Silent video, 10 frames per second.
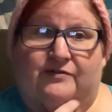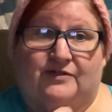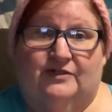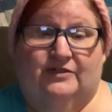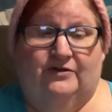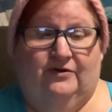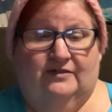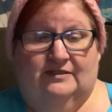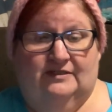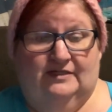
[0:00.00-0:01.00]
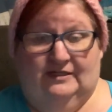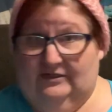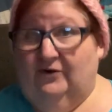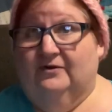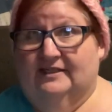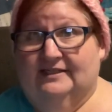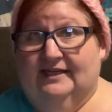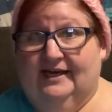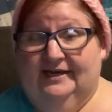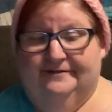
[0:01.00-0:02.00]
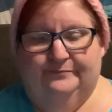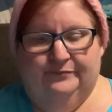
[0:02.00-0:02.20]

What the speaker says: to start this again,